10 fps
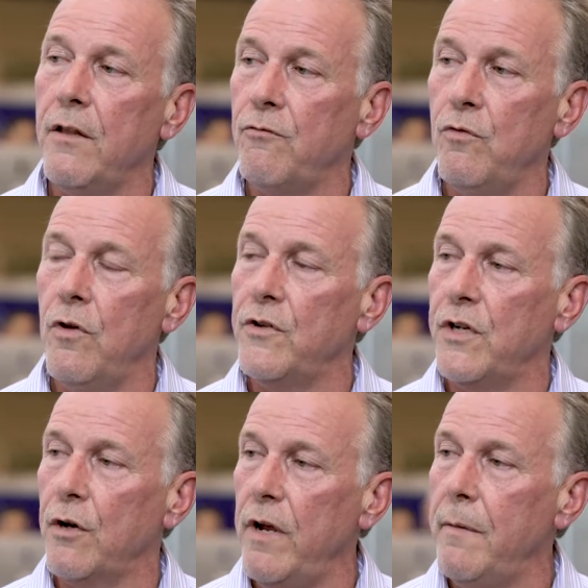through those
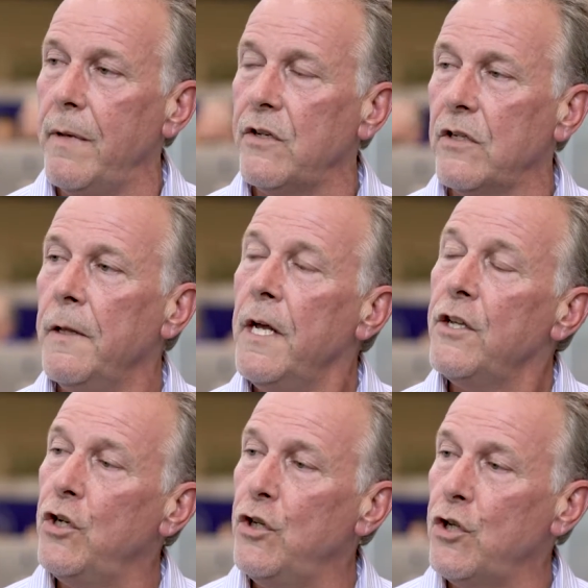agreements
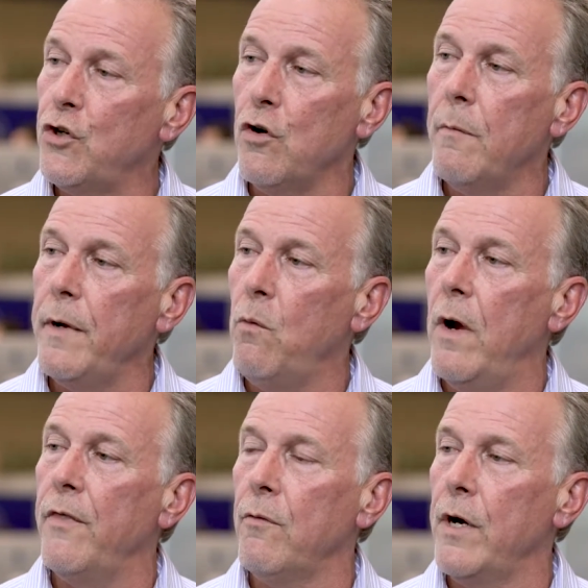to determine
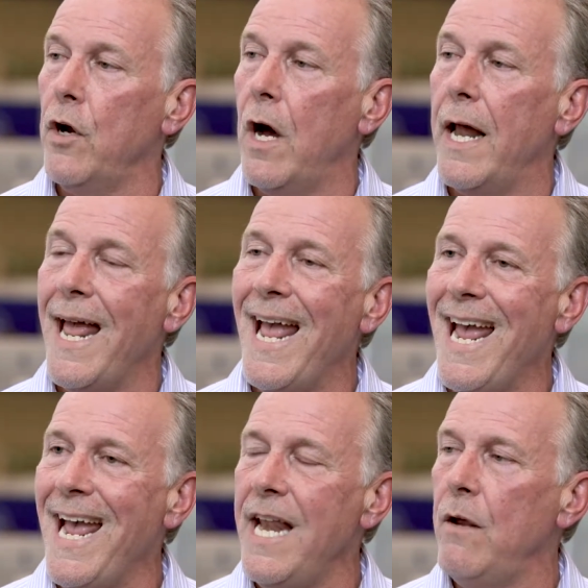whether or not
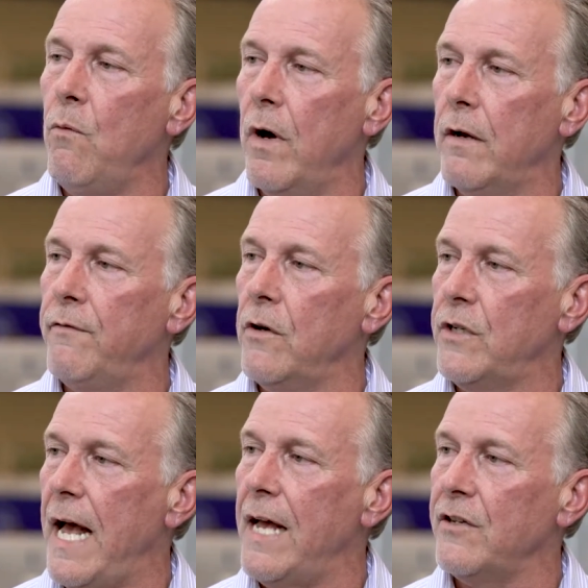any one of those
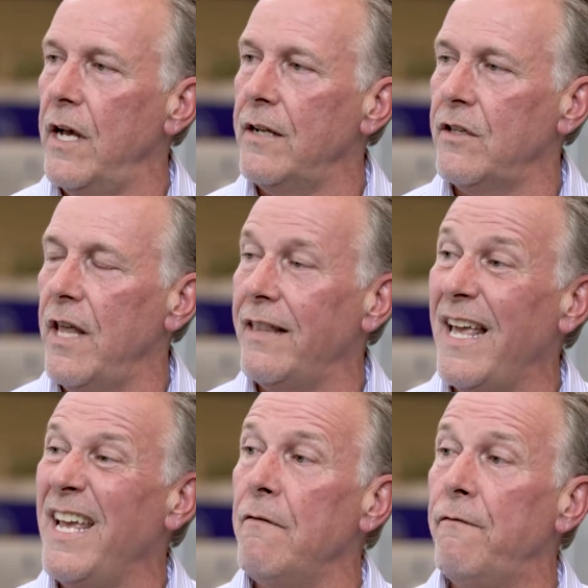assets that
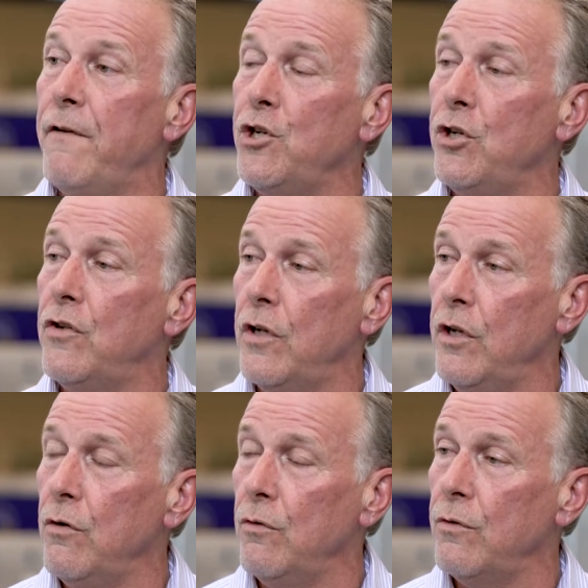they envision to
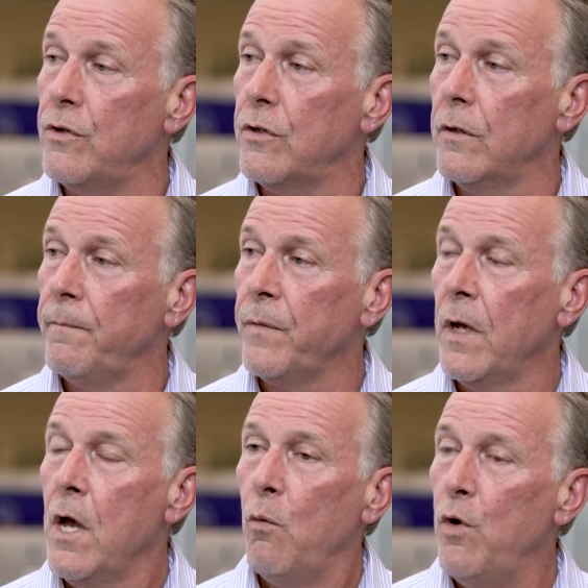use
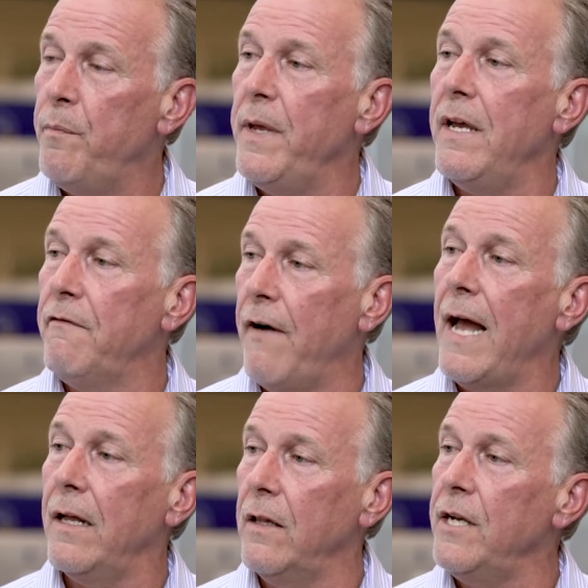would be in
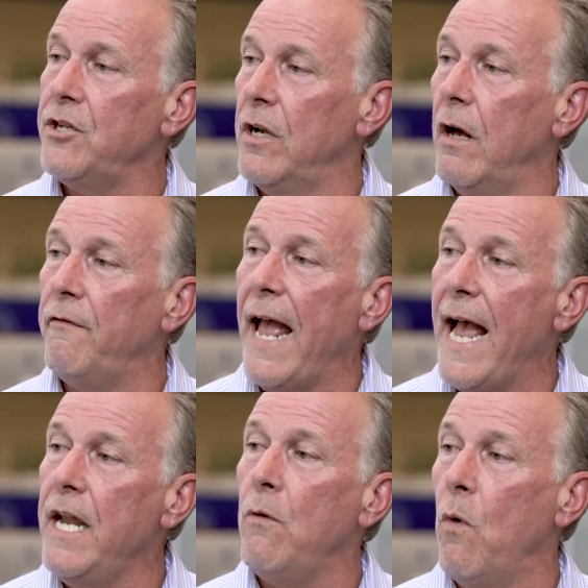violation of
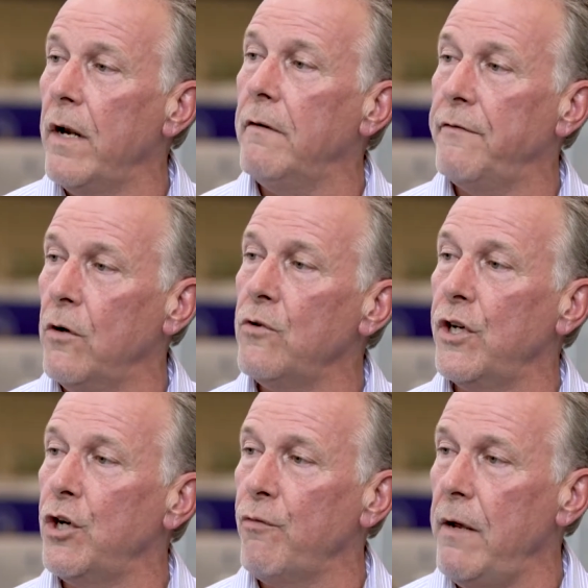any one of those
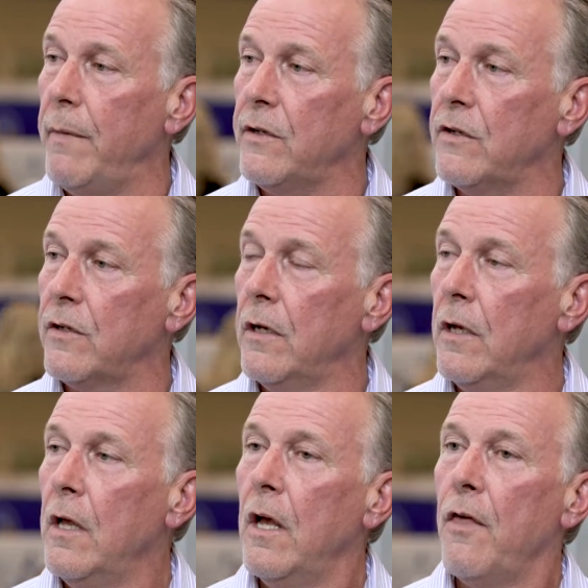agreements
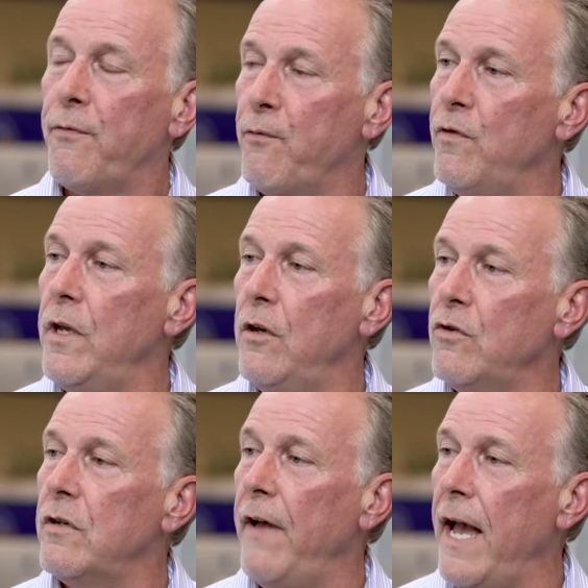through the
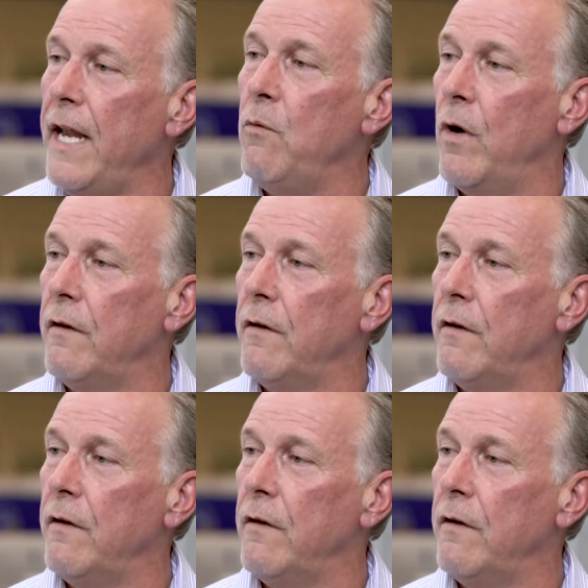use of any one